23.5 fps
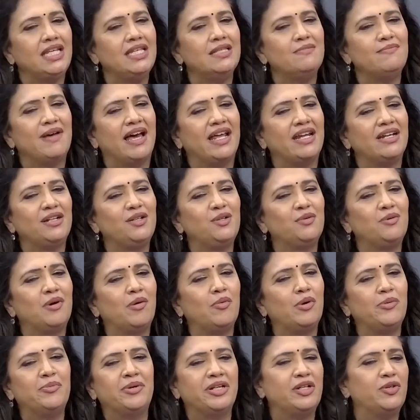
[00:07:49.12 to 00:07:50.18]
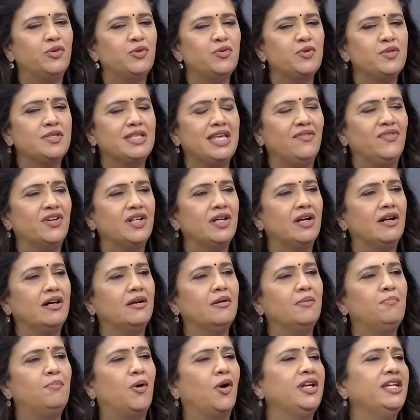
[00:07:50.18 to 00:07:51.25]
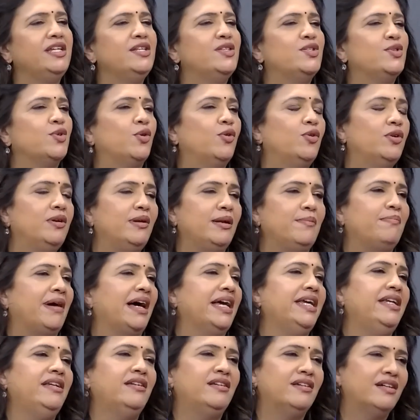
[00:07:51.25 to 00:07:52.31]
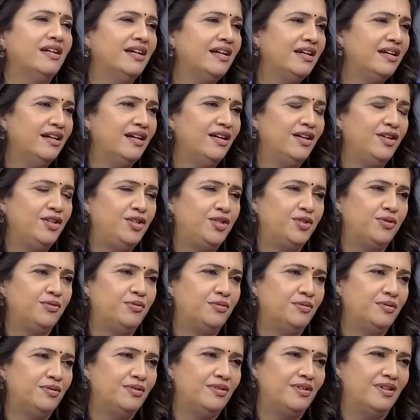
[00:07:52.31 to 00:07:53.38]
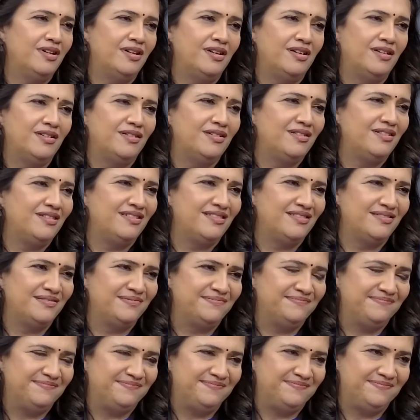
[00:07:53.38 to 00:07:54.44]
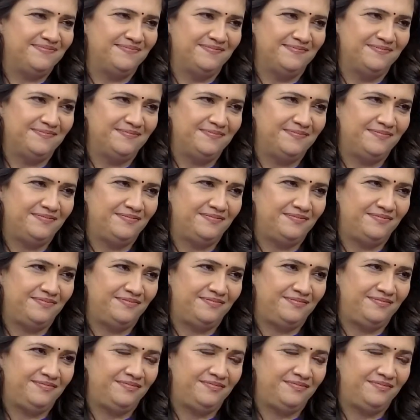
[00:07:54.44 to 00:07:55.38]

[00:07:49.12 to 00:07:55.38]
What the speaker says: he's married to a woman who's given her body, soul and mind to... He didn't mind. So I